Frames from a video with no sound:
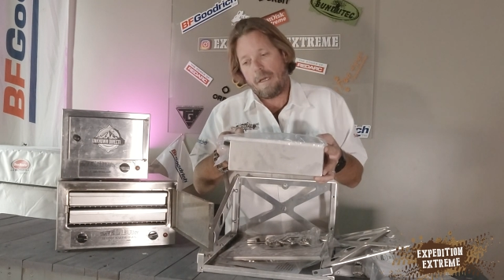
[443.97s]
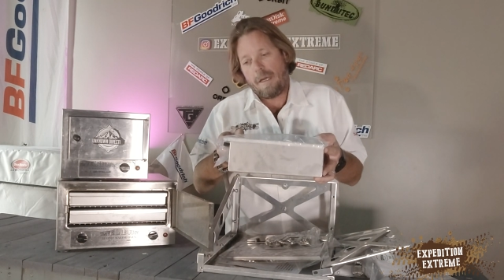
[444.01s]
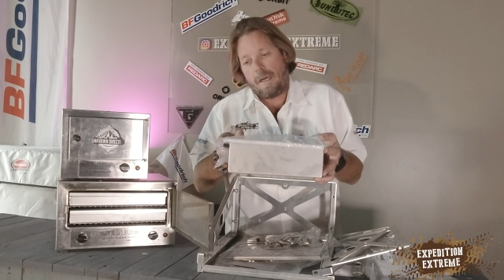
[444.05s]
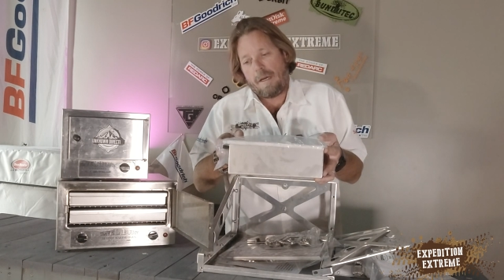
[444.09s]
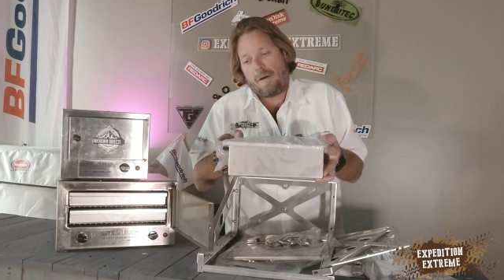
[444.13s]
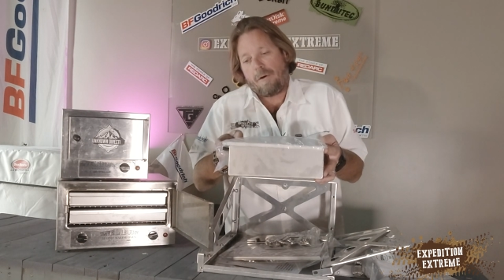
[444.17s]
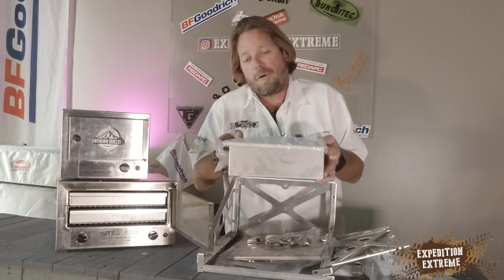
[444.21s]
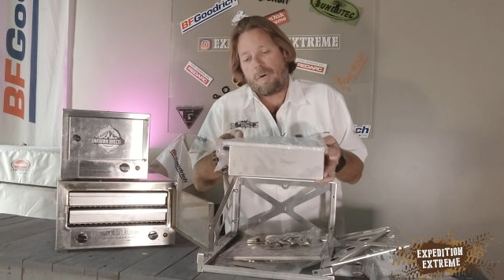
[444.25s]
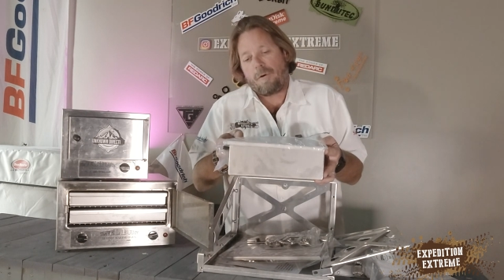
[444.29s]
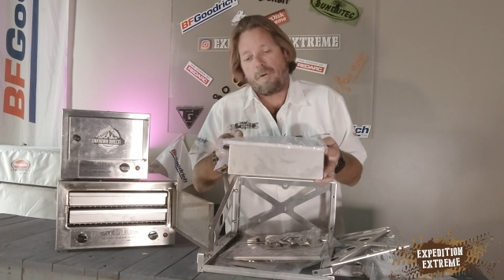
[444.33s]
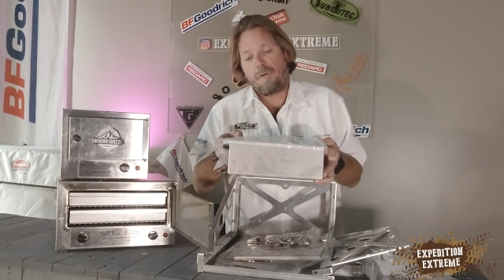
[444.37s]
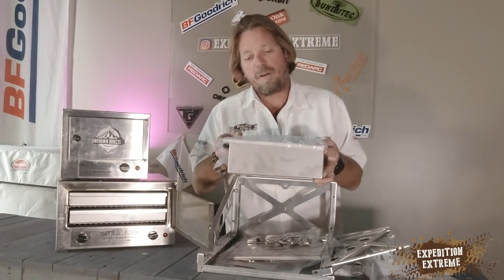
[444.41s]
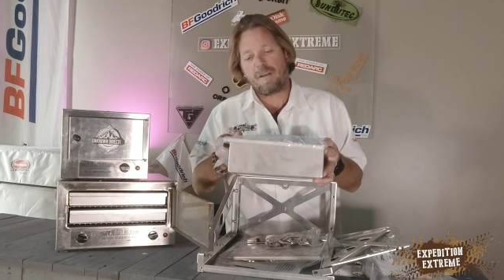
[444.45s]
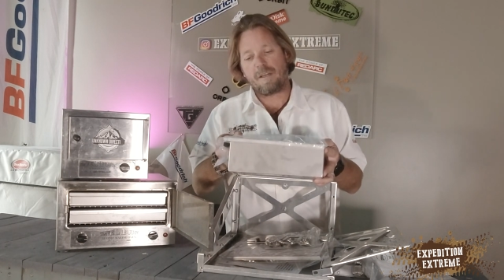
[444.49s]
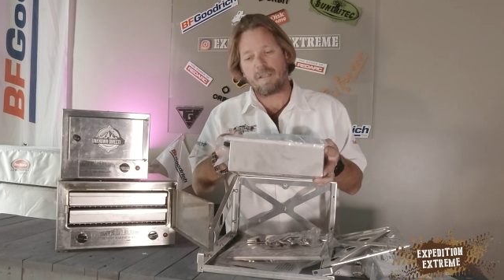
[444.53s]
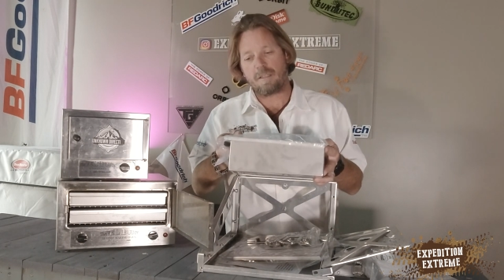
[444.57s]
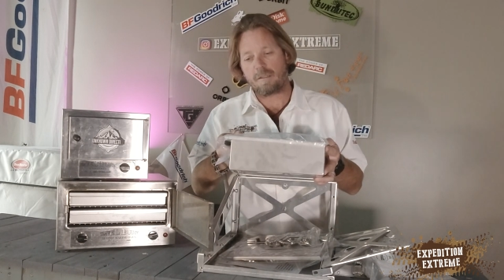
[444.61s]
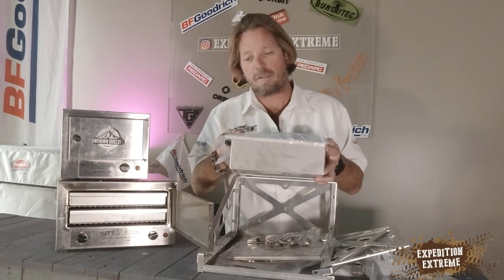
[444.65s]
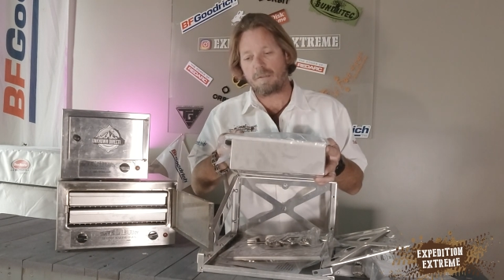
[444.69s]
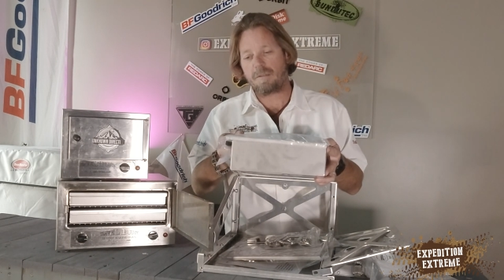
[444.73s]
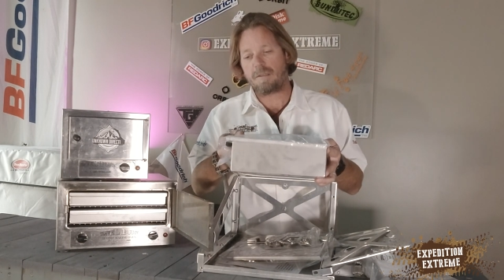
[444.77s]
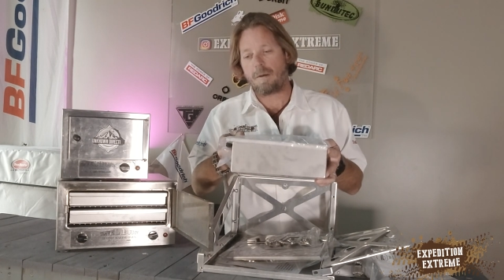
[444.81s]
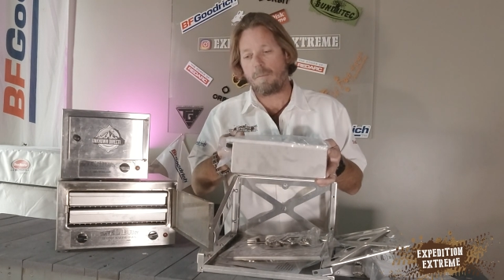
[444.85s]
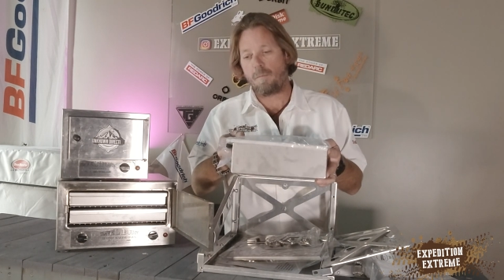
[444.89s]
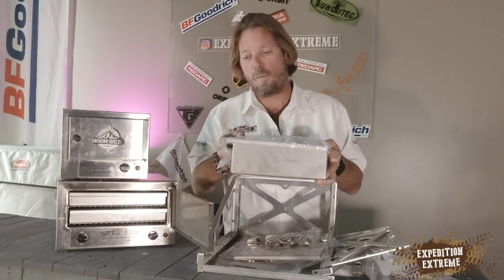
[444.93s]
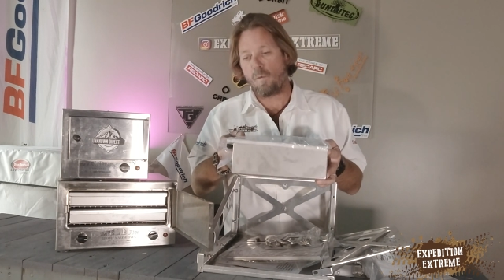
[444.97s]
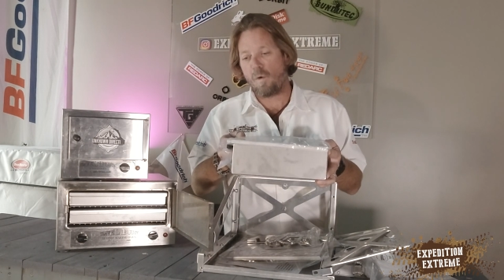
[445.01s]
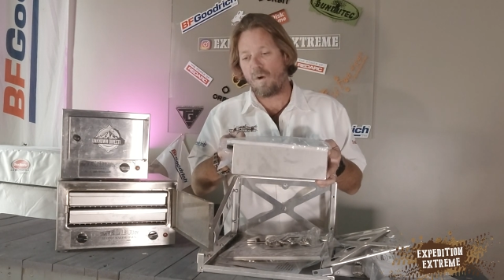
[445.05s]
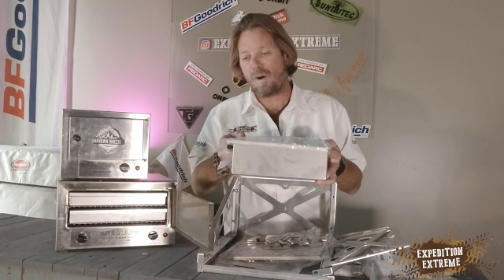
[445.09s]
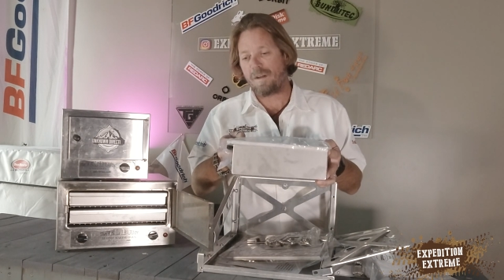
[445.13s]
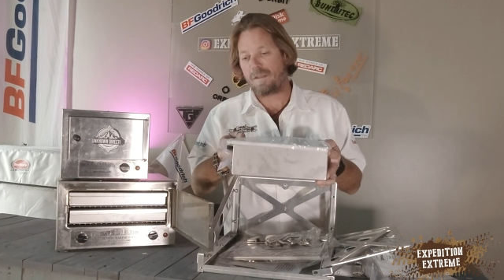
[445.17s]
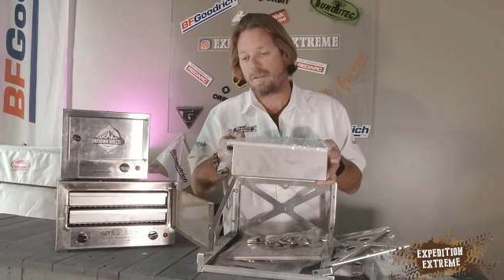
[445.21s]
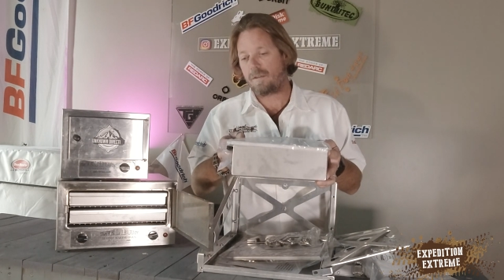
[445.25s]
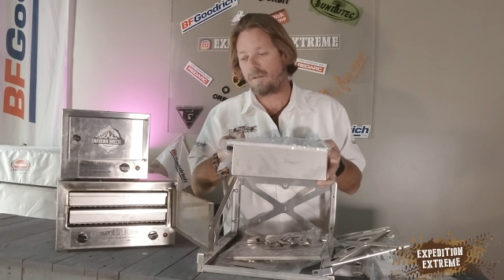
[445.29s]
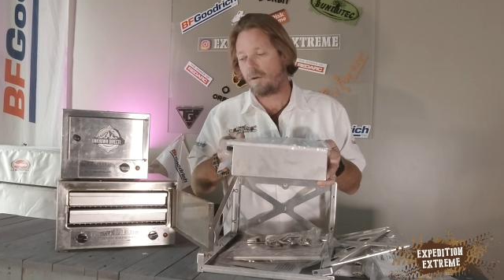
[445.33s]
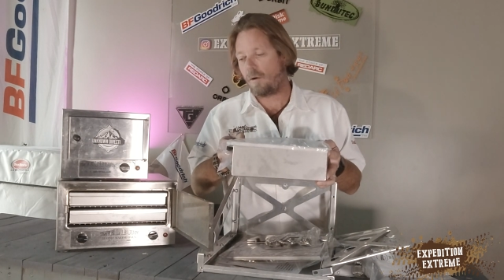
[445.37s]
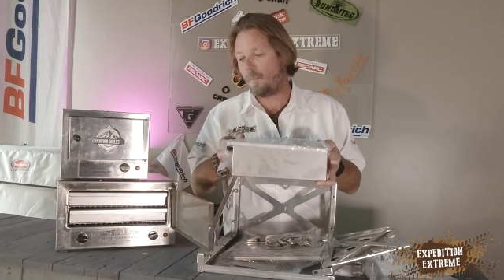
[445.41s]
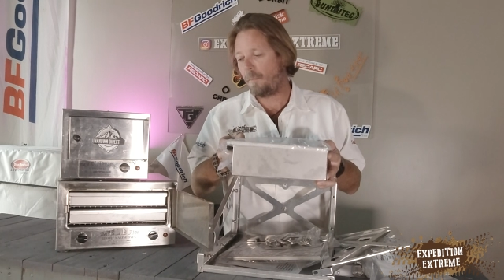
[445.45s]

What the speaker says: increase somewhat